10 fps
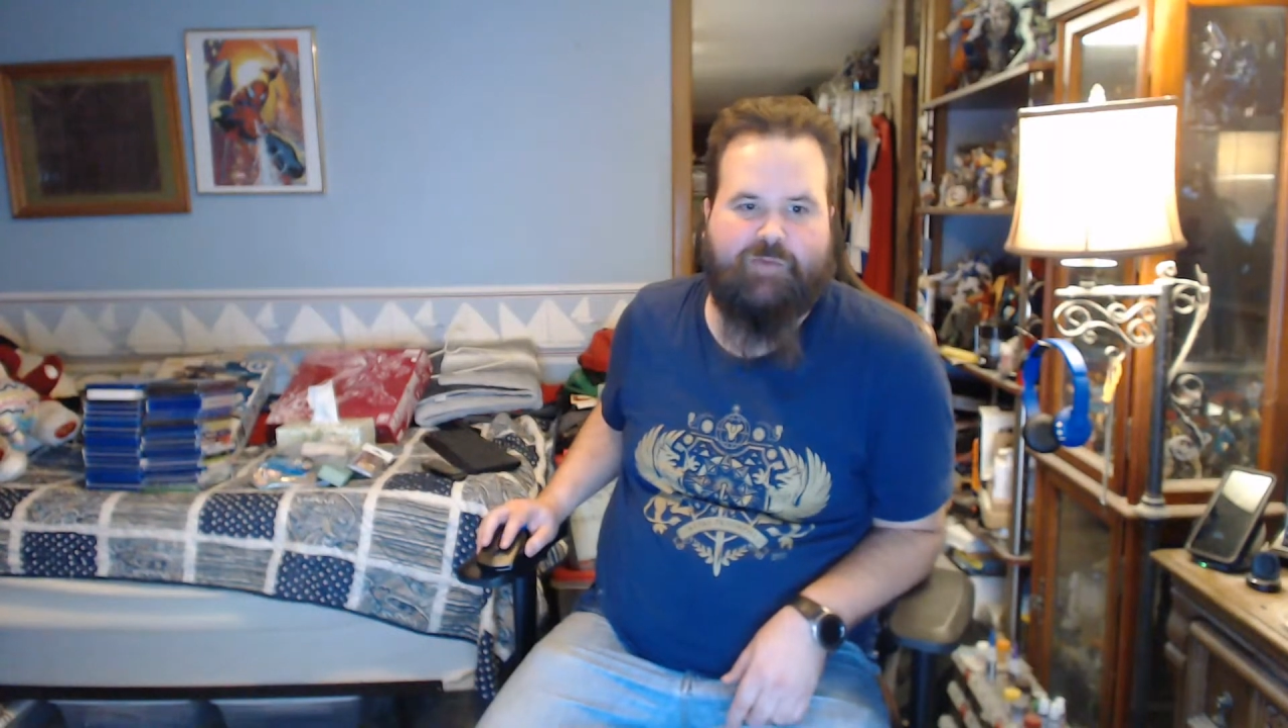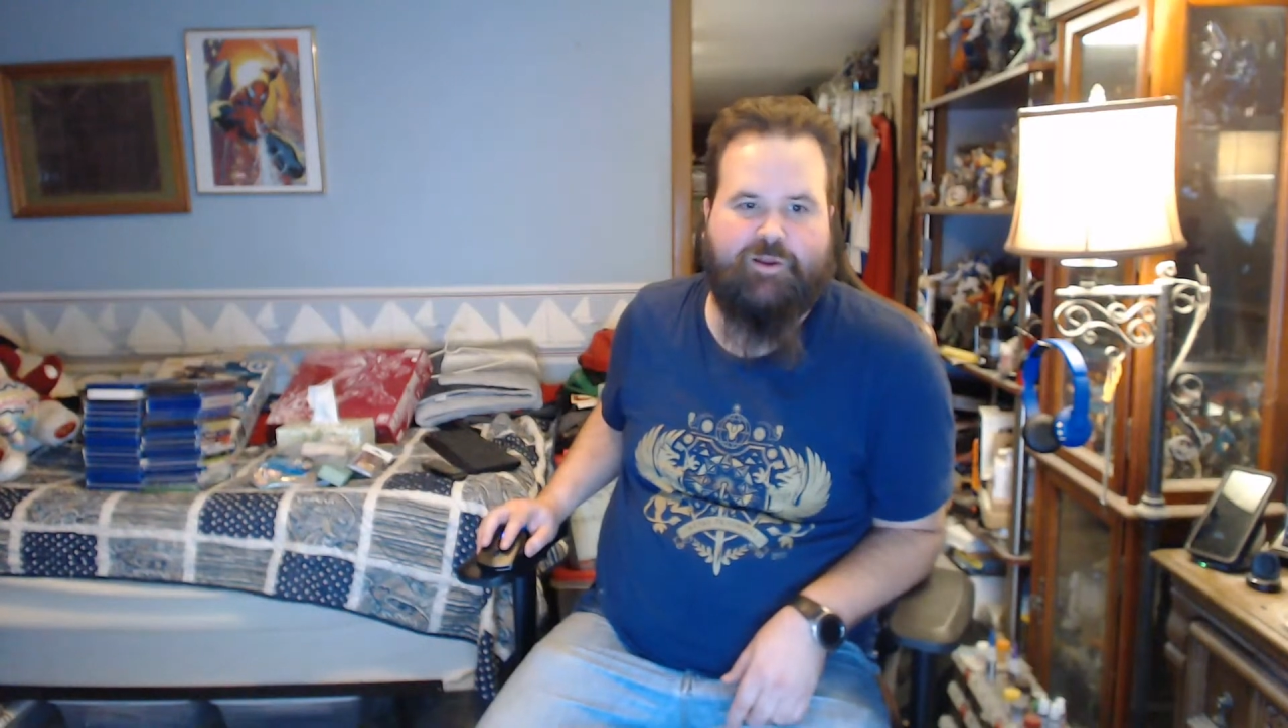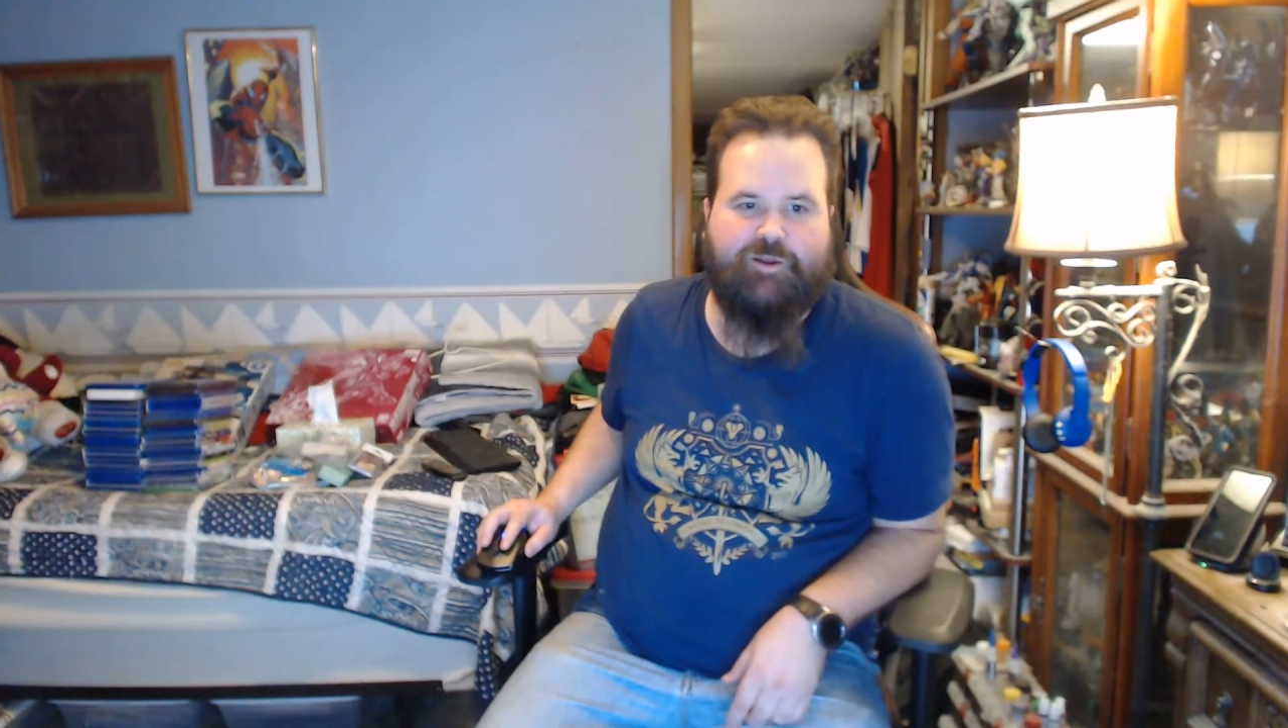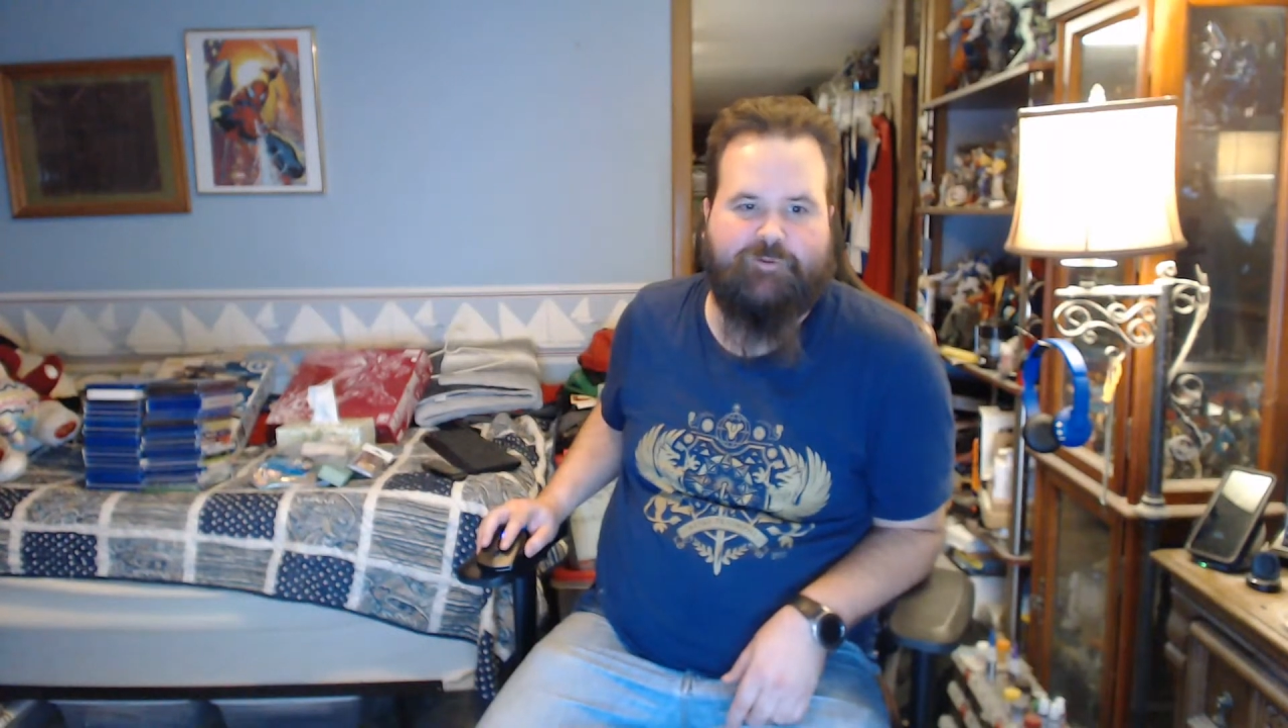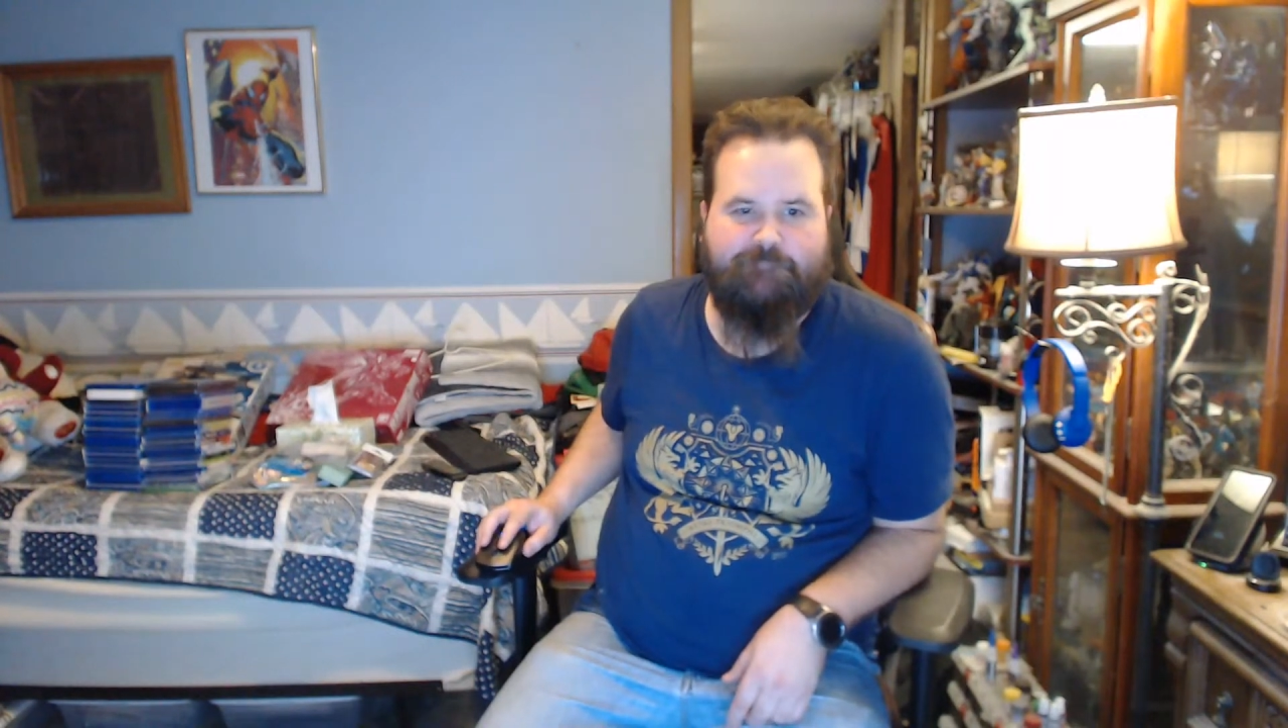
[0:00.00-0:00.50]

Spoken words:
real.